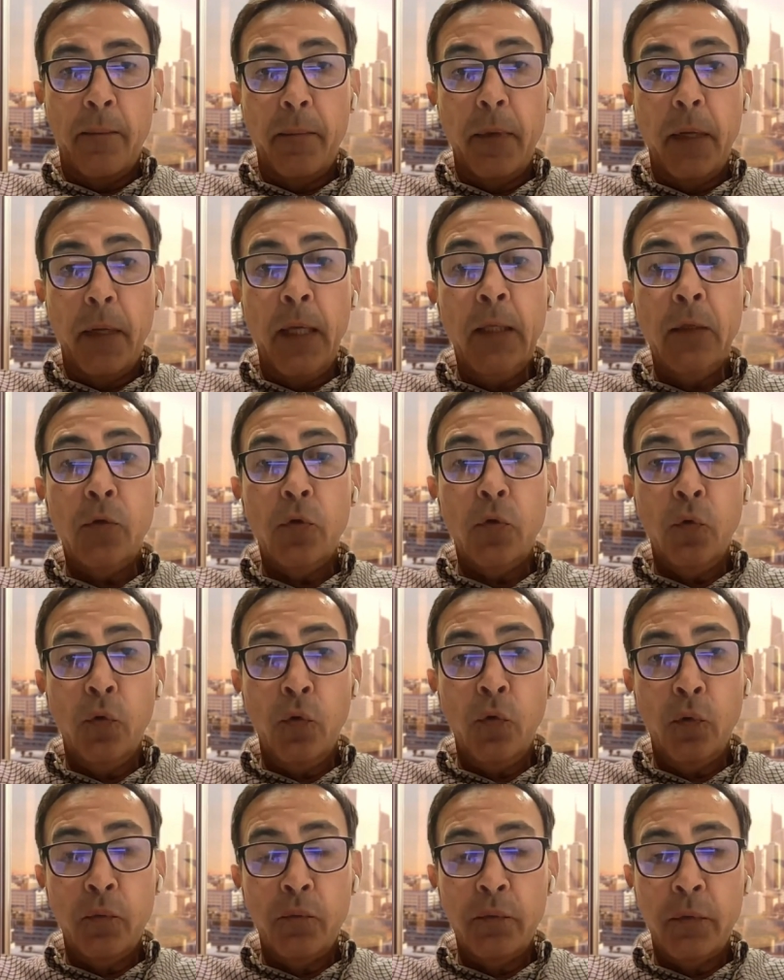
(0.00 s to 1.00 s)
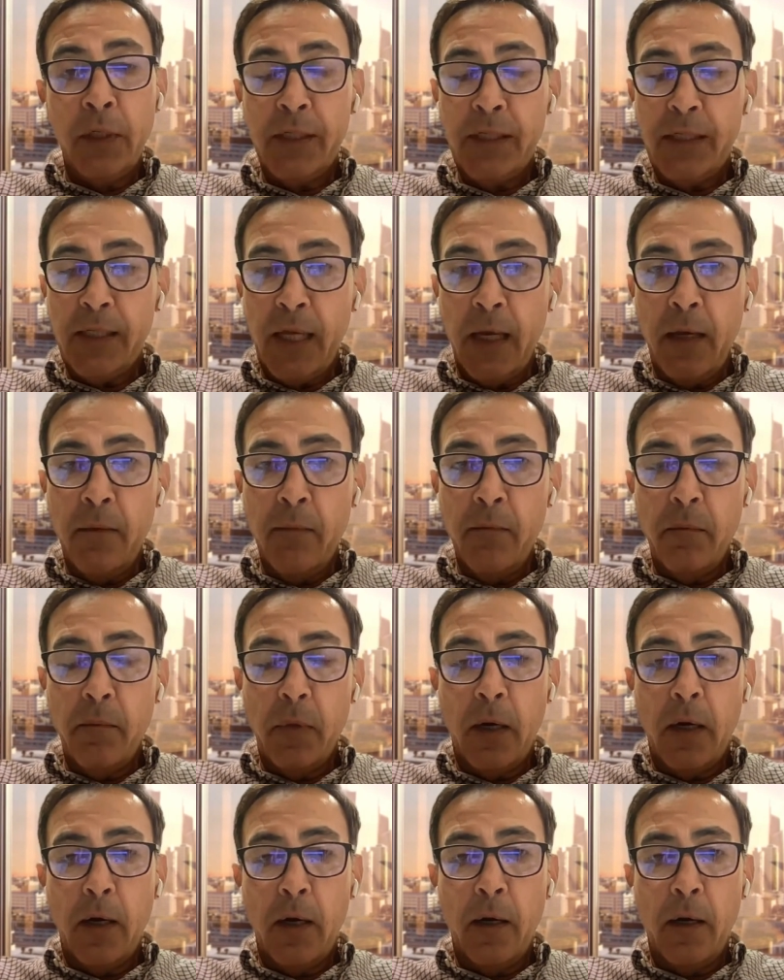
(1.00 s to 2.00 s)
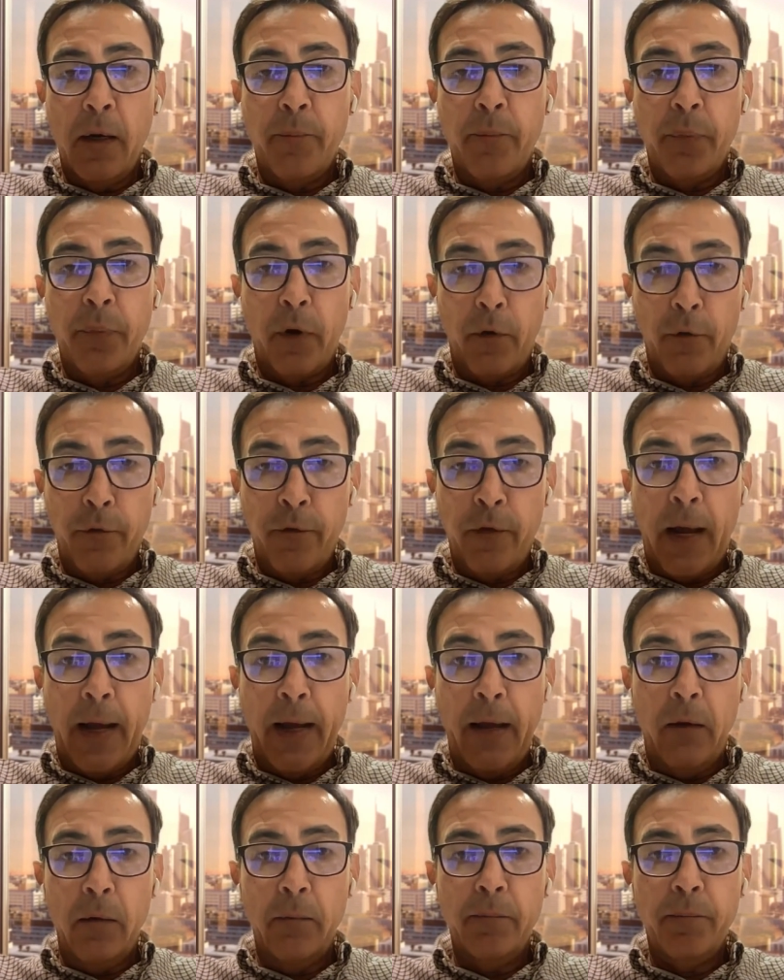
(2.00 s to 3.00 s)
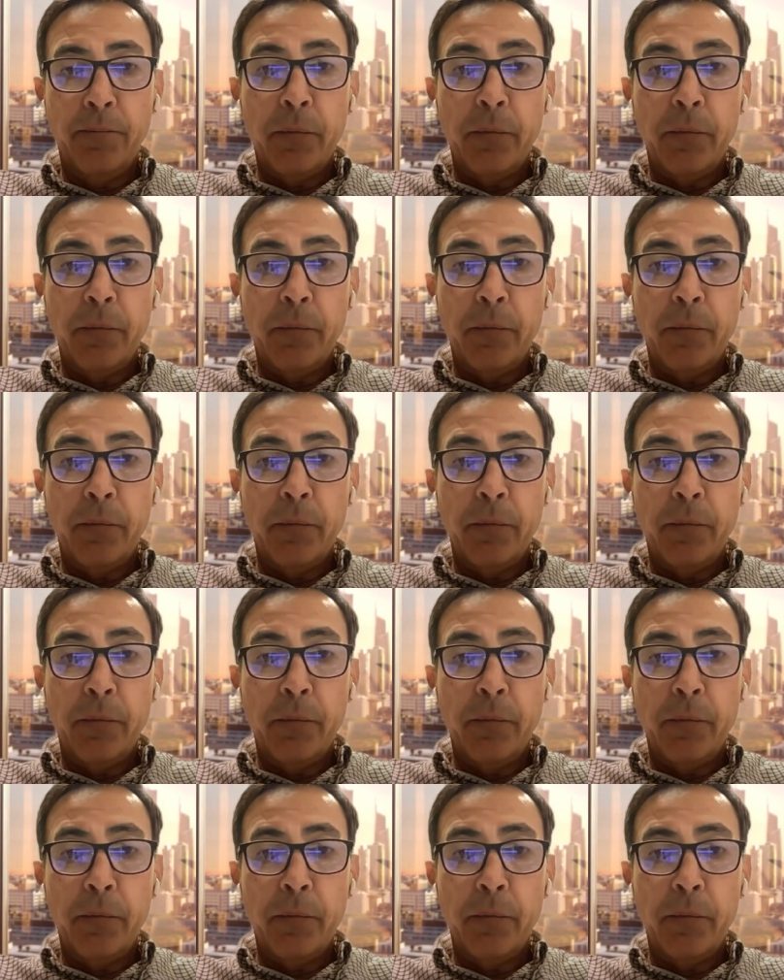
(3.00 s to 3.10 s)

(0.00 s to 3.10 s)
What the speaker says: into the same profile.